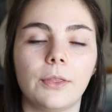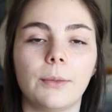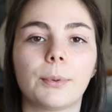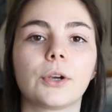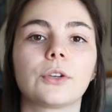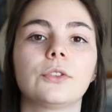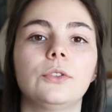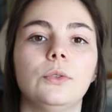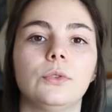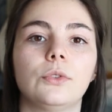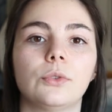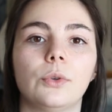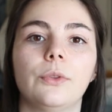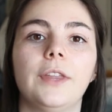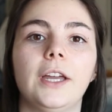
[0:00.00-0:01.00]
the person who
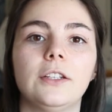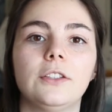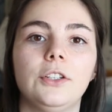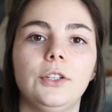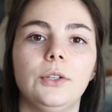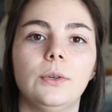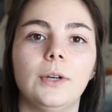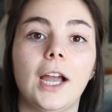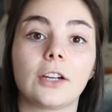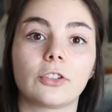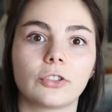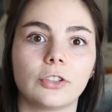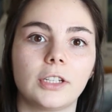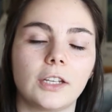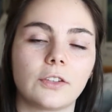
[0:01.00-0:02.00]
sold that to you
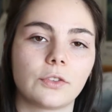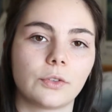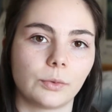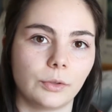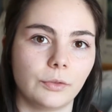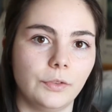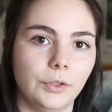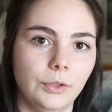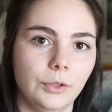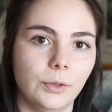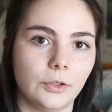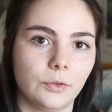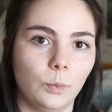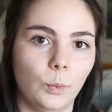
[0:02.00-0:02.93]
actually gets to review you as